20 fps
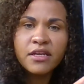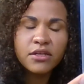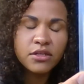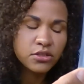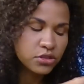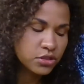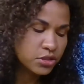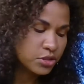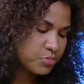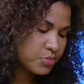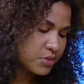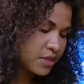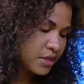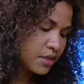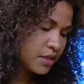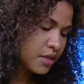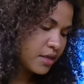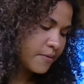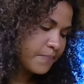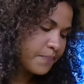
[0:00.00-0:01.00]
could just
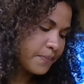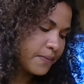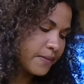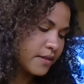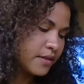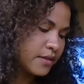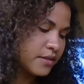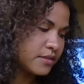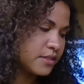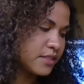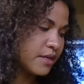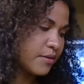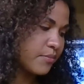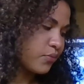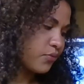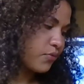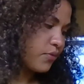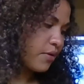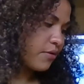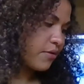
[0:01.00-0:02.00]
be
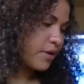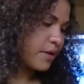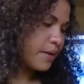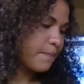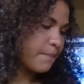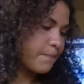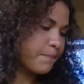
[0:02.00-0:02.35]
temporary.